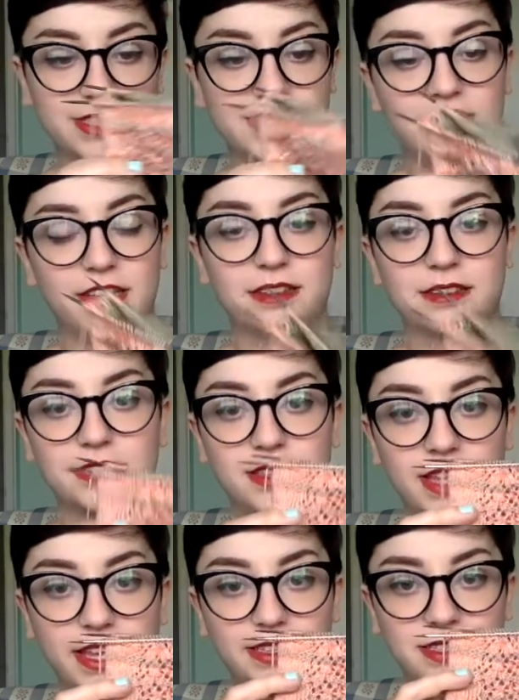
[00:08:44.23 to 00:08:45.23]
The
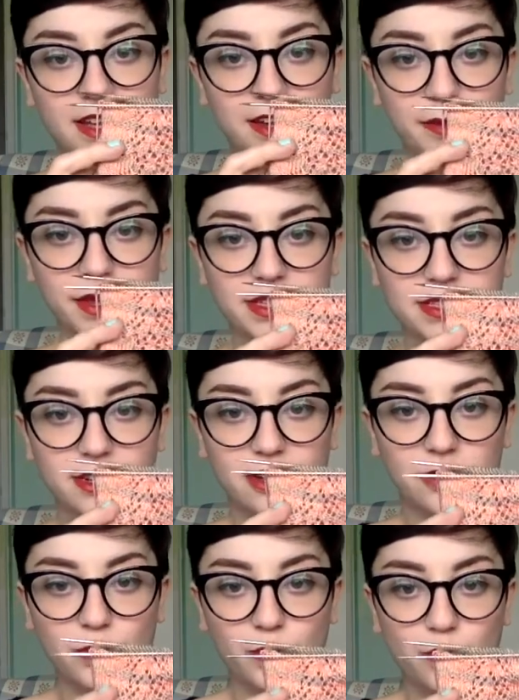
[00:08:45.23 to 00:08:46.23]
lace kind of makes it
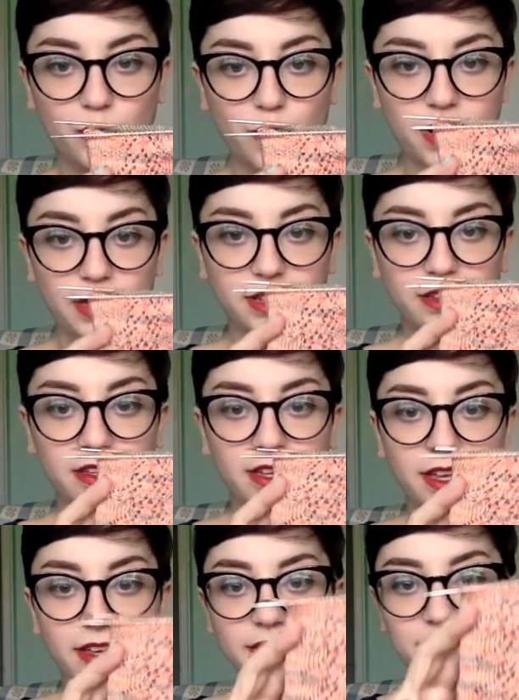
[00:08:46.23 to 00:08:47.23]
all wonky
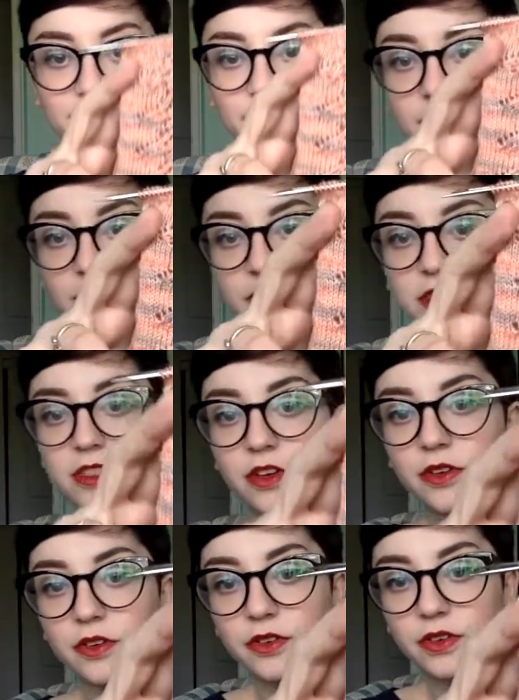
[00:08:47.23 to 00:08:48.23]
looking.
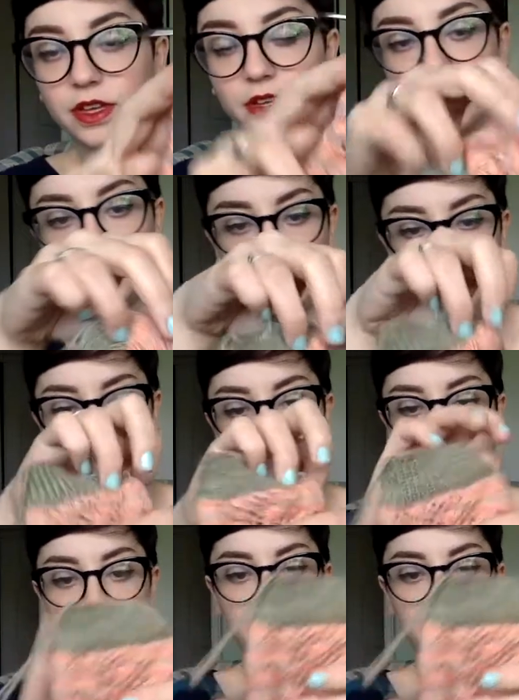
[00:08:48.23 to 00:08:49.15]
So here it is.